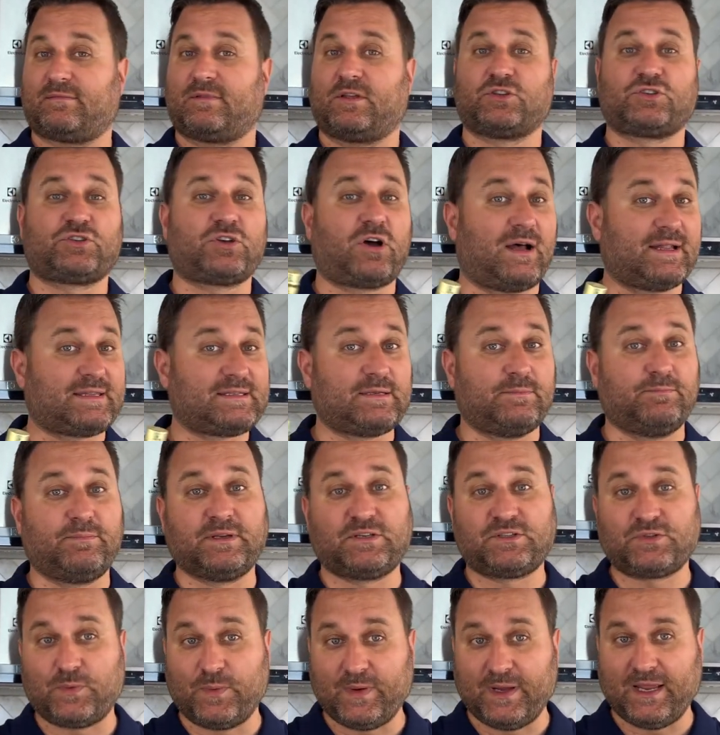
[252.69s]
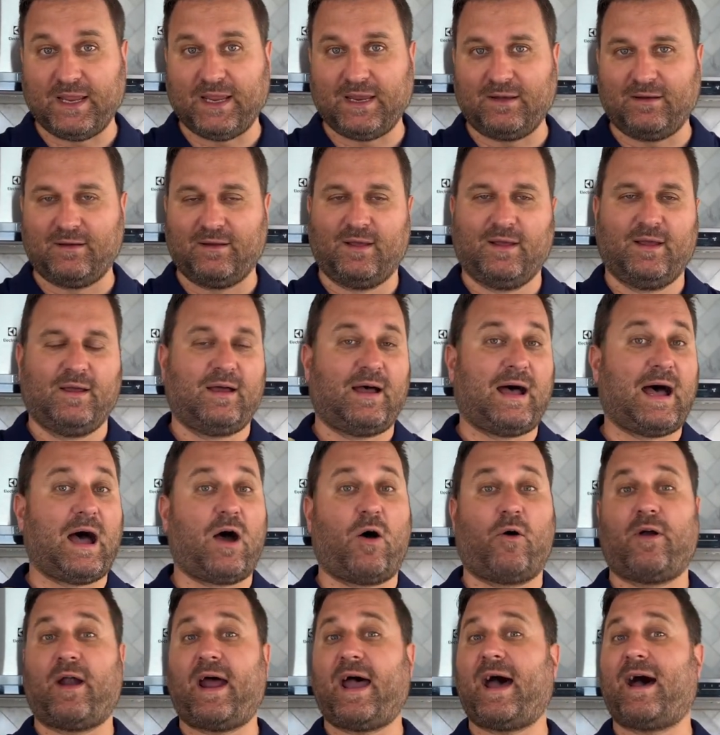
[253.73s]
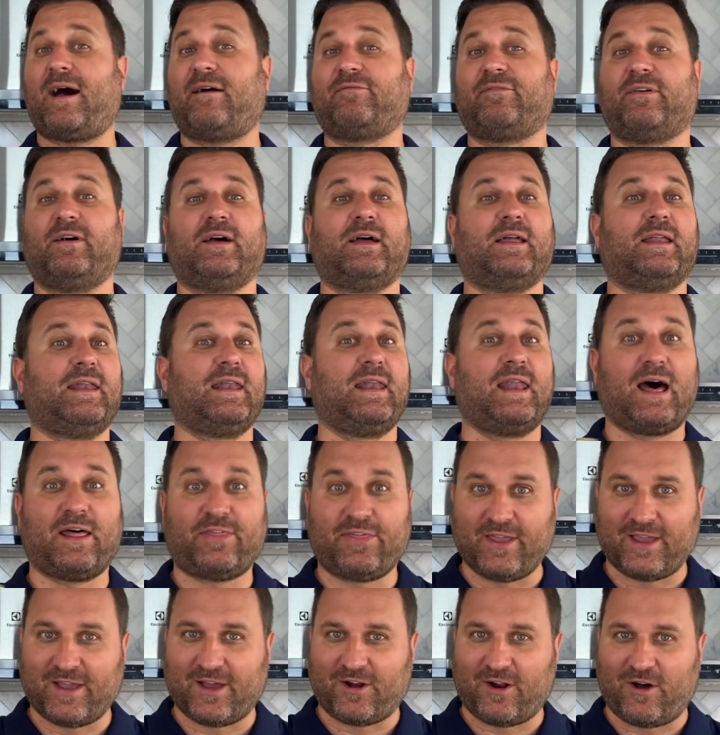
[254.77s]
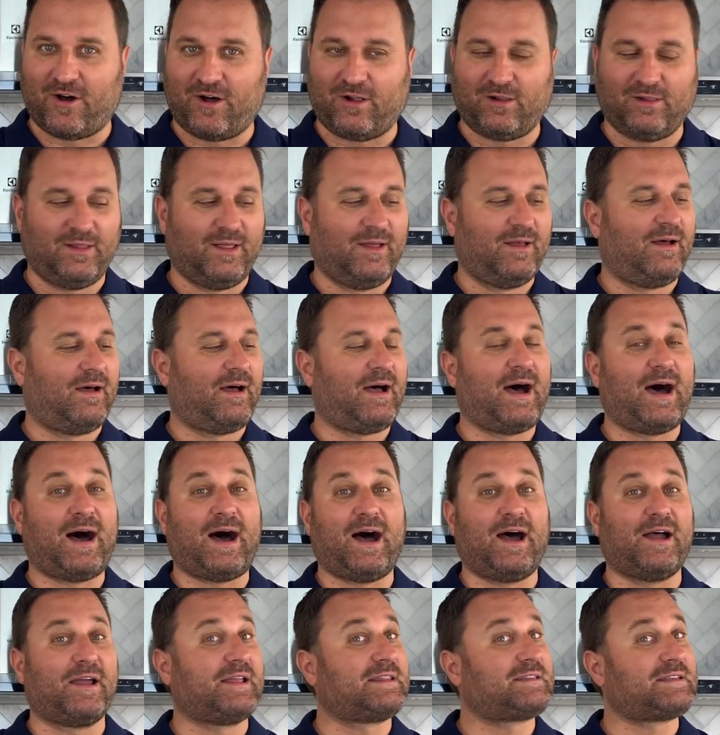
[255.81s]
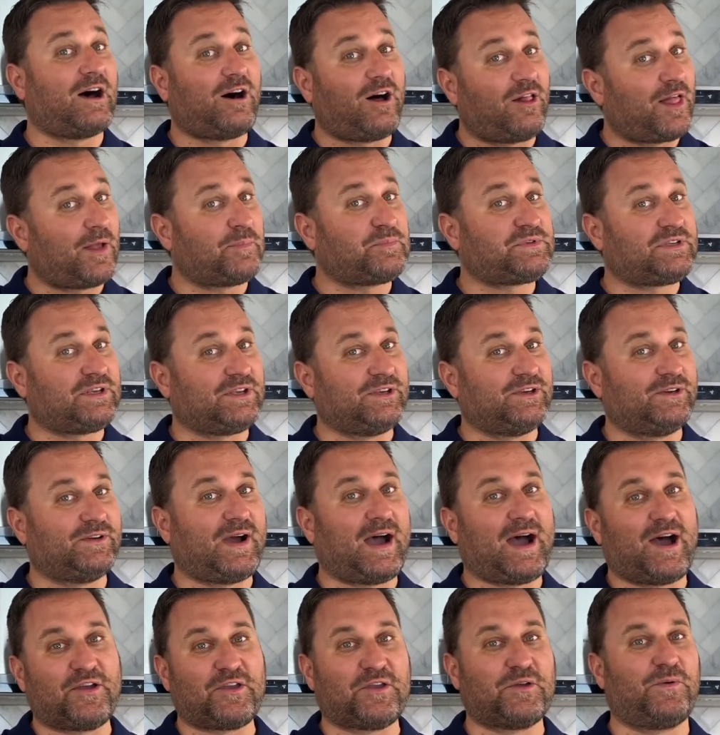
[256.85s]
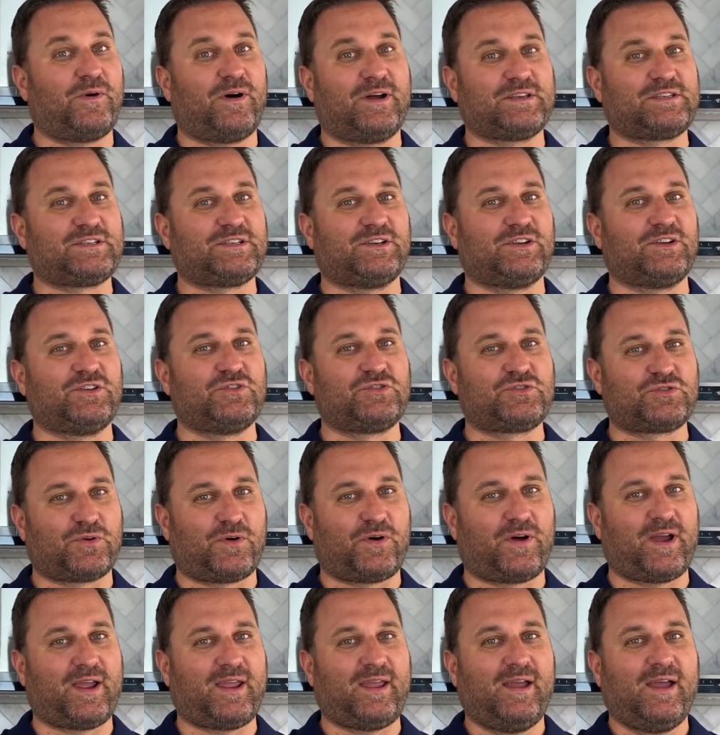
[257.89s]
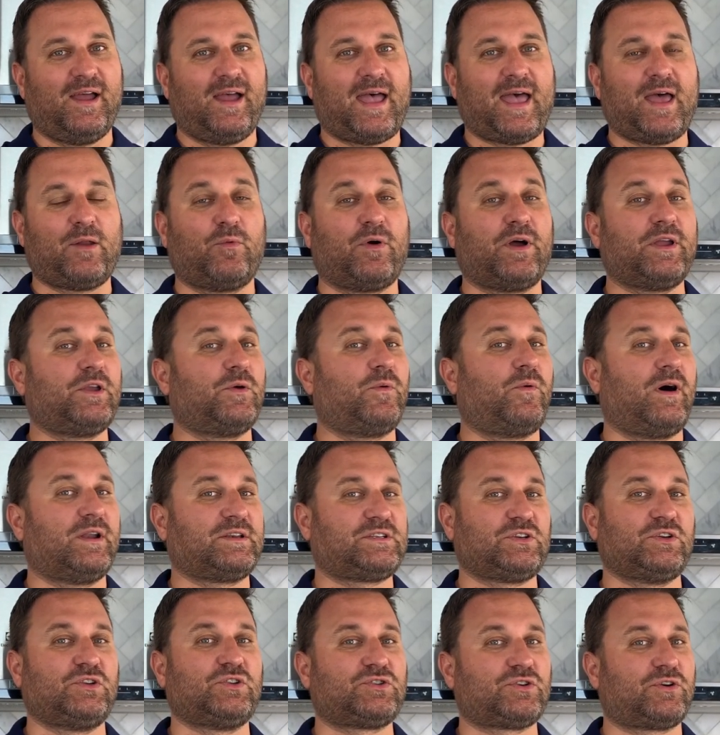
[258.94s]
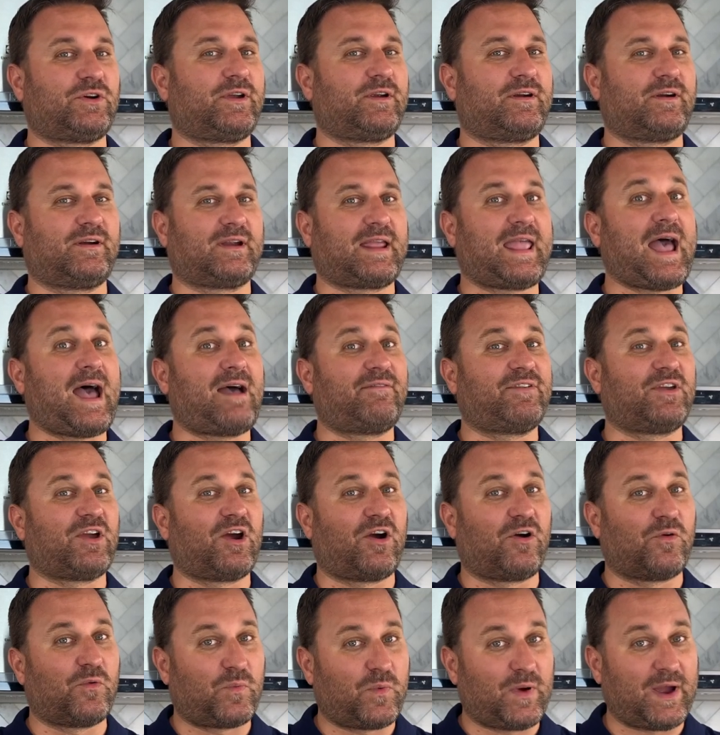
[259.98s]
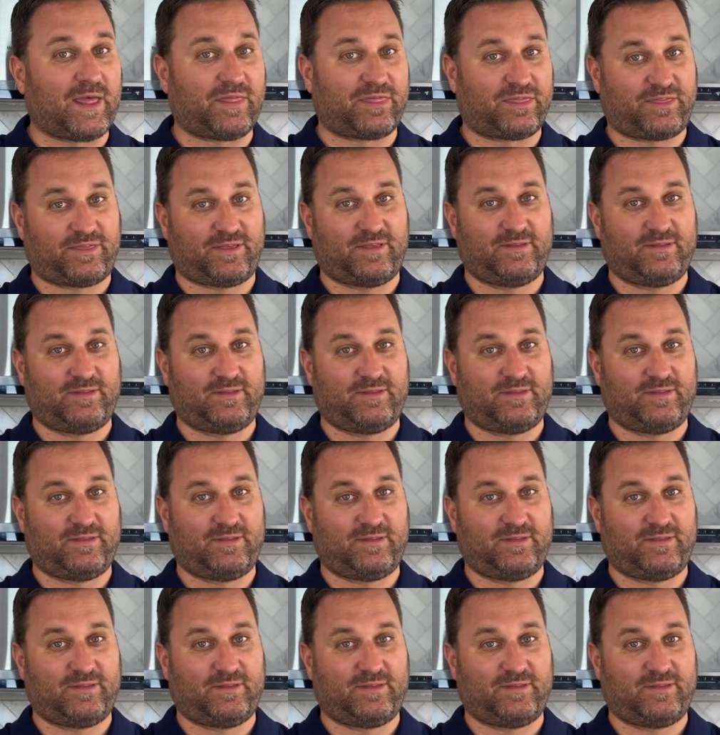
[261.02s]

shots in between, uh, or have nothing at all. Uh, it's all up to you how you want to enjoy and what you want to enjoy your caviar with.